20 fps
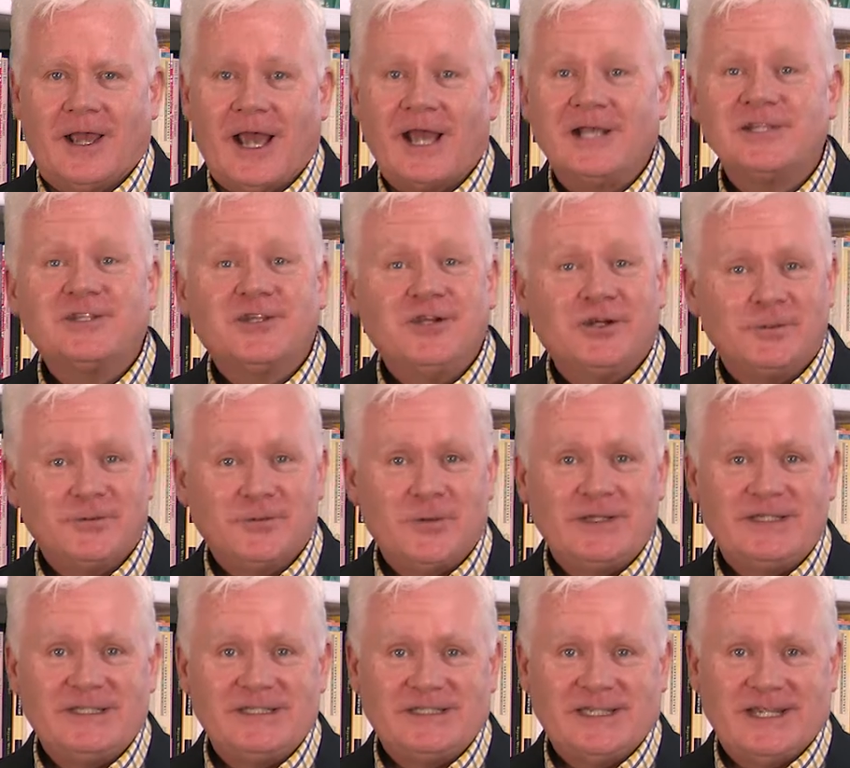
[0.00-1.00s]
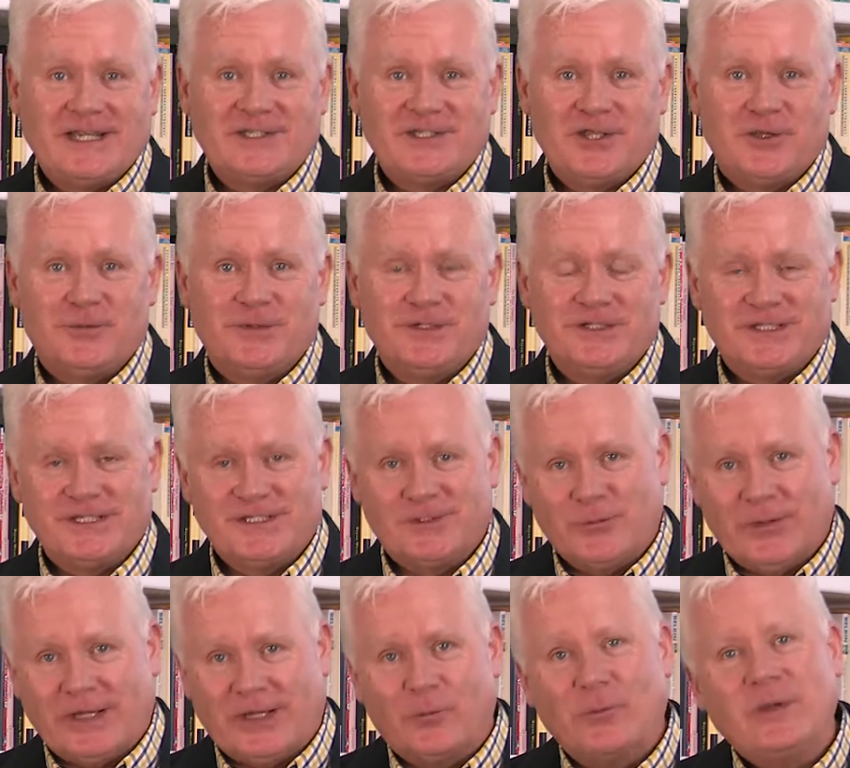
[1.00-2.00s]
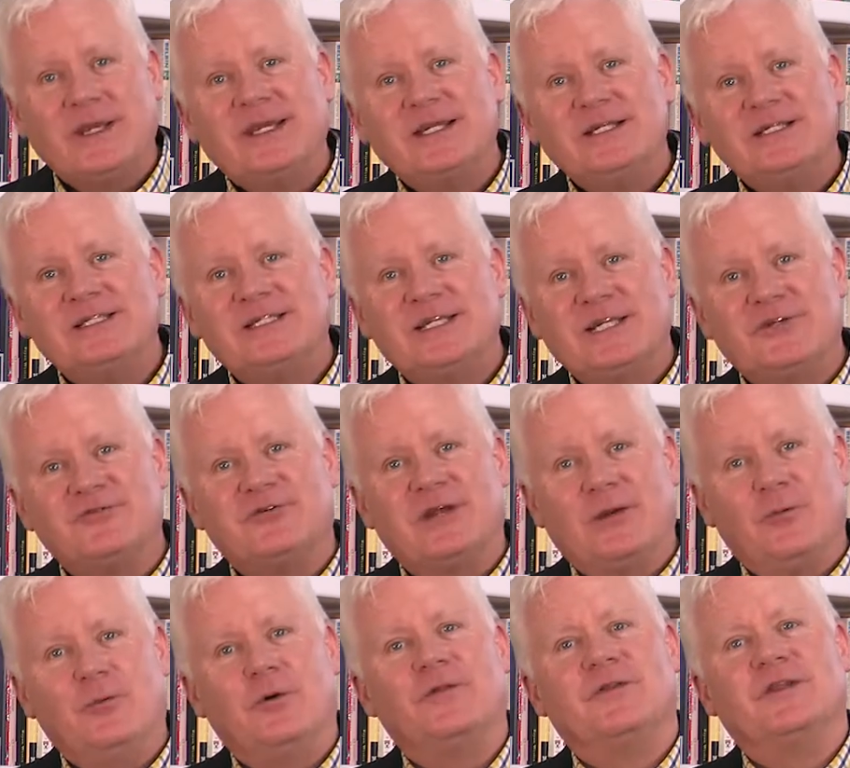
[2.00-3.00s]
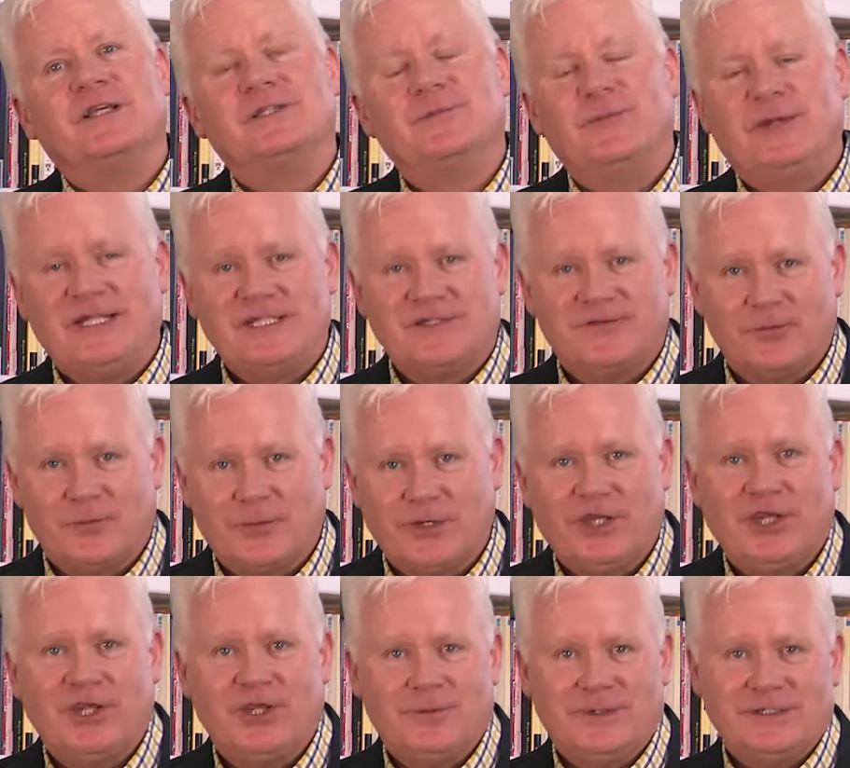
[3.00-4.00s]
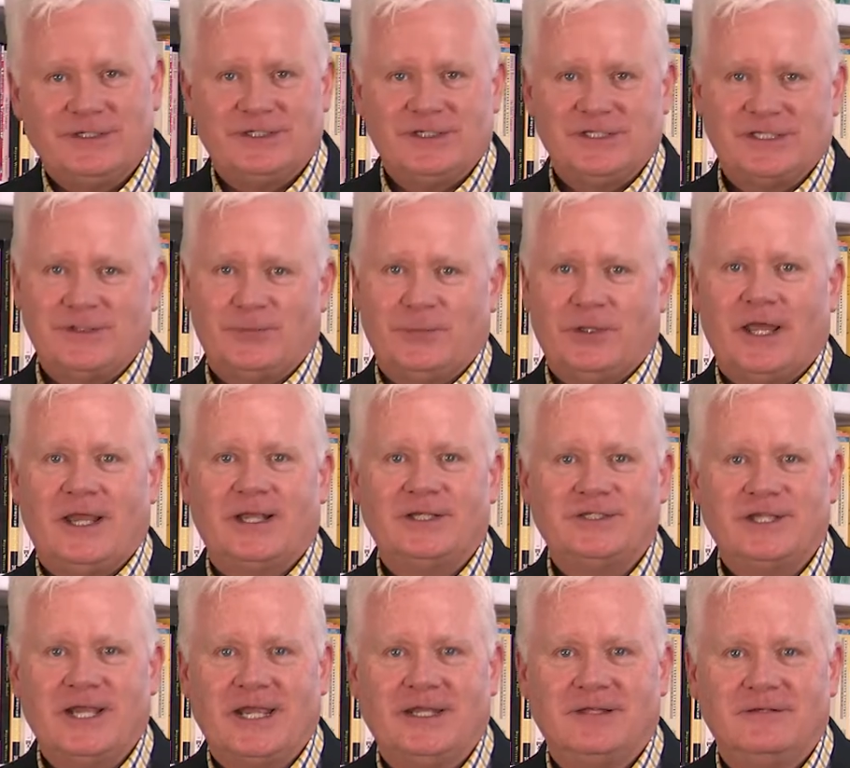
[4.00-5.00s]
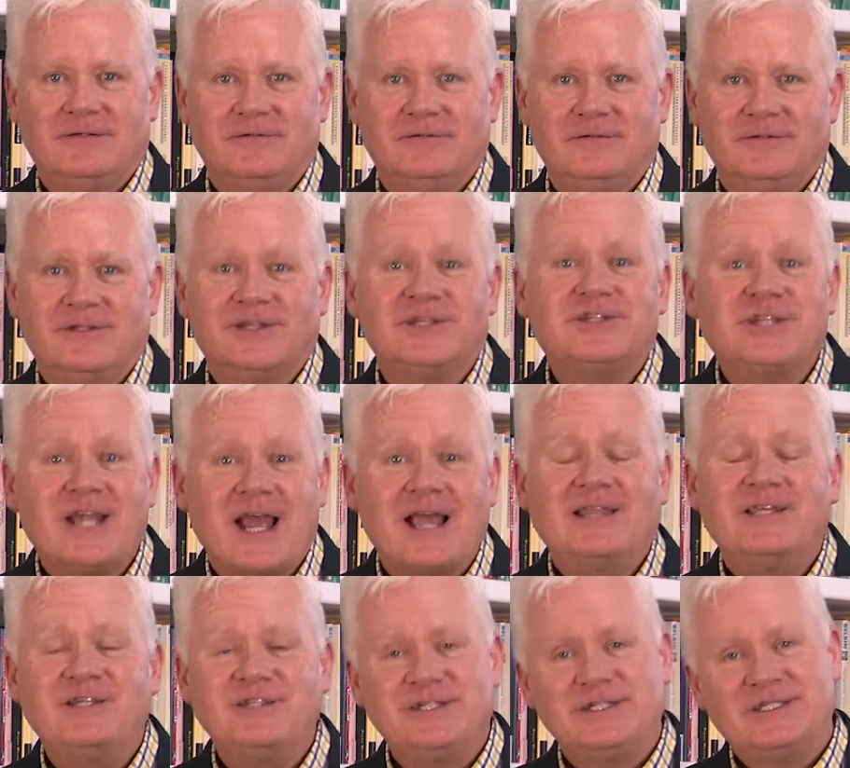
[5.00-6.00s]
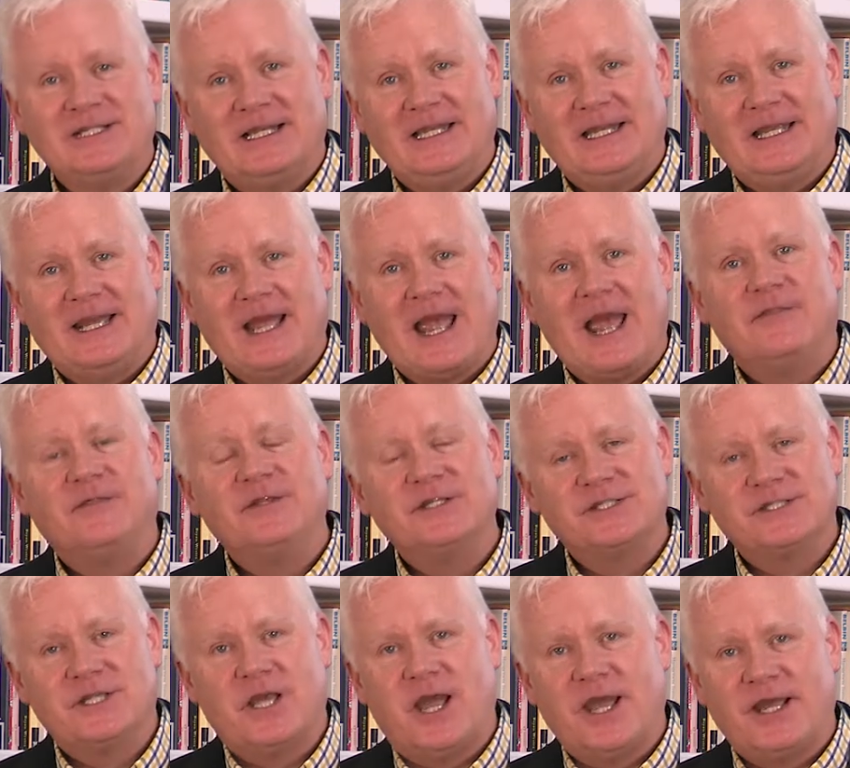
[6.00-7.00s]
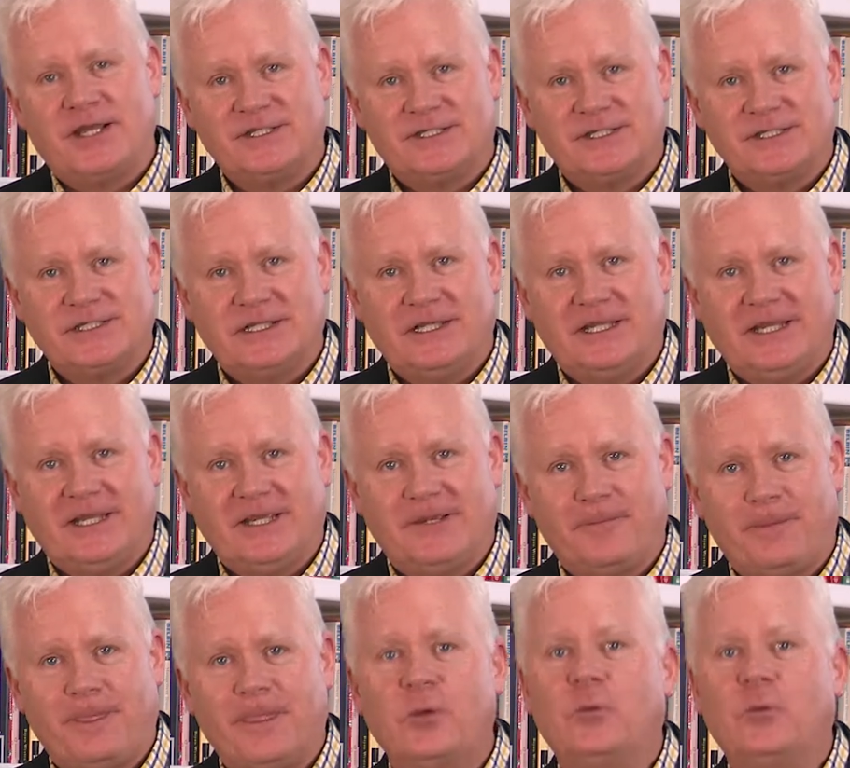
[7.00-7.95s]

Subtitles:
As COP26 opens this week, we're considering what this means for procurement and supply chain. The challenge is clear and the science is clear.